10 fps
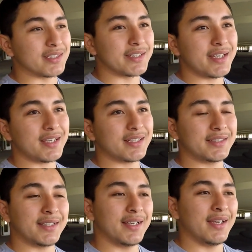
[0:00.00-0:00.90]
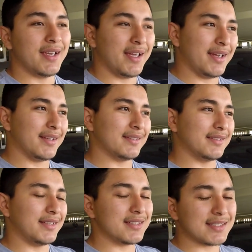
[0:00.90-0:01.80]
leaked
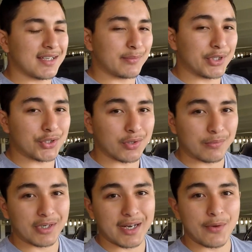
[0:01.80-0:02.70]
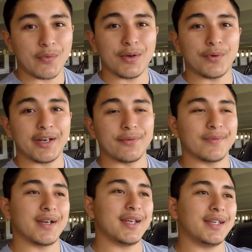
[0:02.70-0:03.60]
and the inside of my trunk would get wet when it
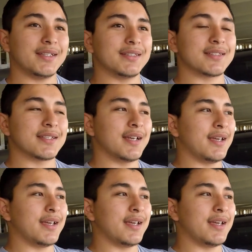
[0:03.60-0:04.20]
rains.